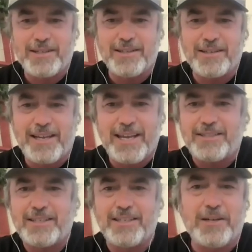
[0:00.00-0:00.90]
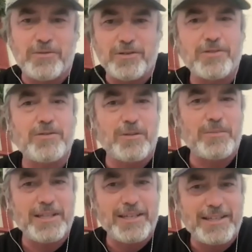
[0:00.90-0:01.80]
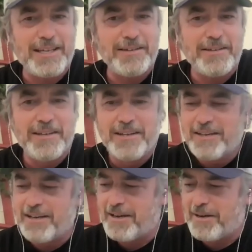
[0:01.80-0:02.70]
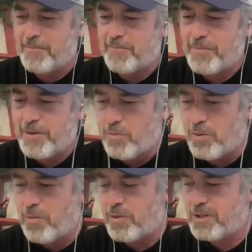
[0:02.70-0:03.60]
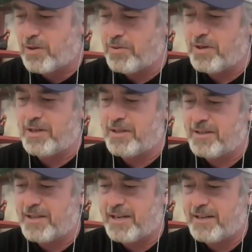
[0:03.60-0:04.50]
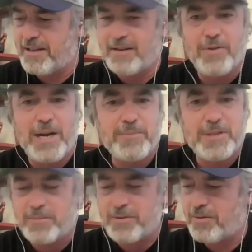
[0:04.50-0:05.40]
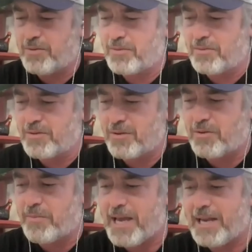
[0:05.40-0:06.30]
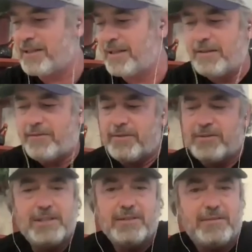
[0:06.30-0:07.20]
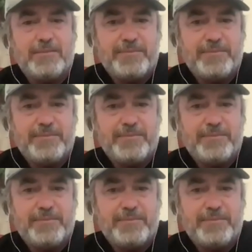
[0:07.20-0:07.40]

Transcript: in the 1800s or something like that. Um, what, what's going on that it ramps up so so dramatically in the 50s?